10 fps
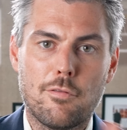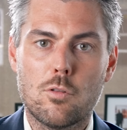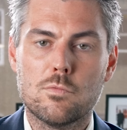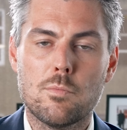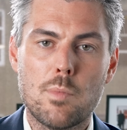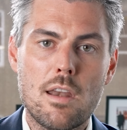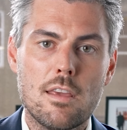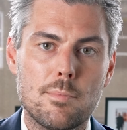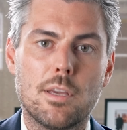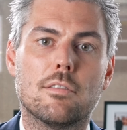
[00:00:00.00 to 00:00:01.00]
forms of
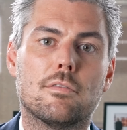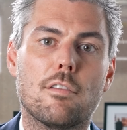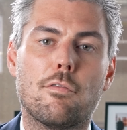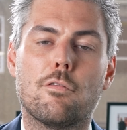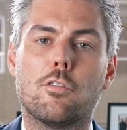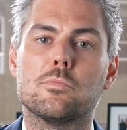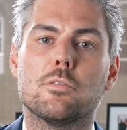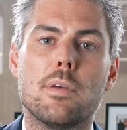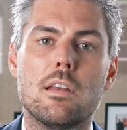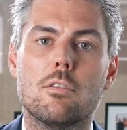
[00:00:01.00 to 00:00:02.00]
media, because different forms
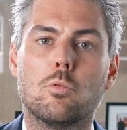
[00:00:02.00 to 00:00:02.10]
of media